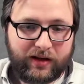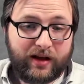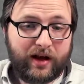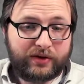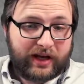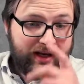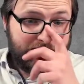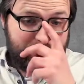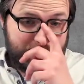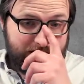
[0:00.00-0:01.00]
Okay.
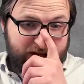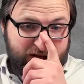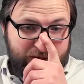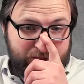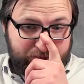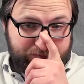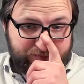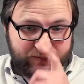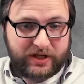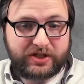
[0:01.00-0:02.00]

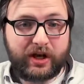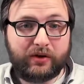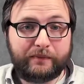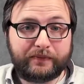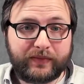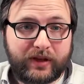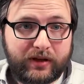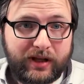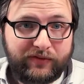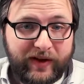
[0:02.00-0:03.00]
So
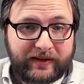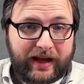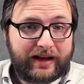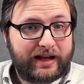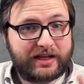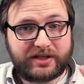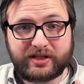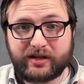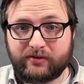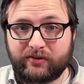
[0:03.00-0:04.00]
Invicta
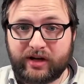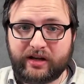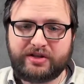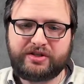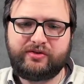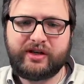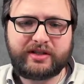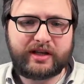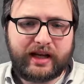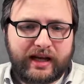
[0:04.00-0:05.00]
is registered
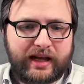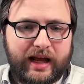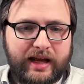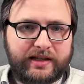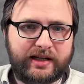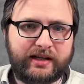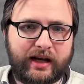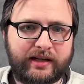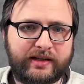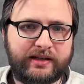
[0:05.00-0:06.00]
in
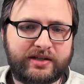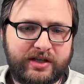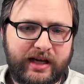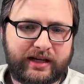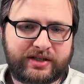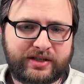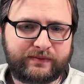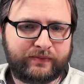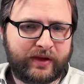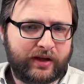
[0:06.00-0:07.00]
1896
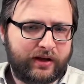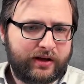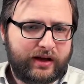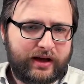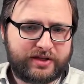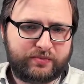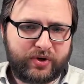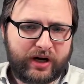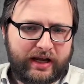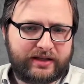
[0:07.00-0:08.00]
as
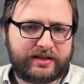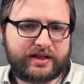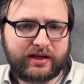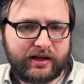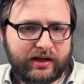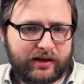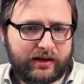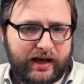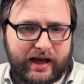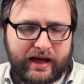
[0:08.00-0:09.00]
brand,
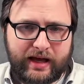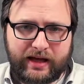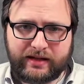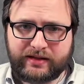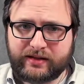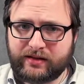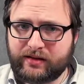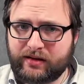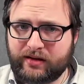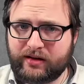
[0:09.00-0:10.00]
and
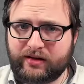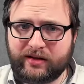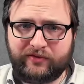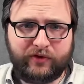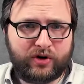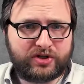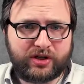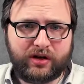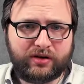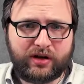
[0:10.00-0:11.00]
the first
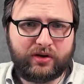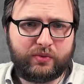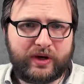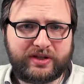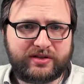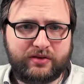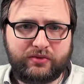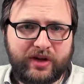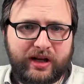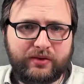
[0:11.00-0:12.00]
logo was
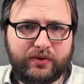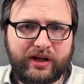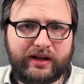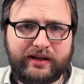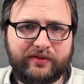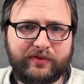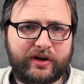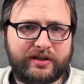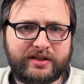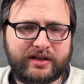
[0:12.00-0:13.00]
really
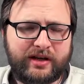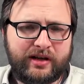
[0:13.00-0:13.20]
different.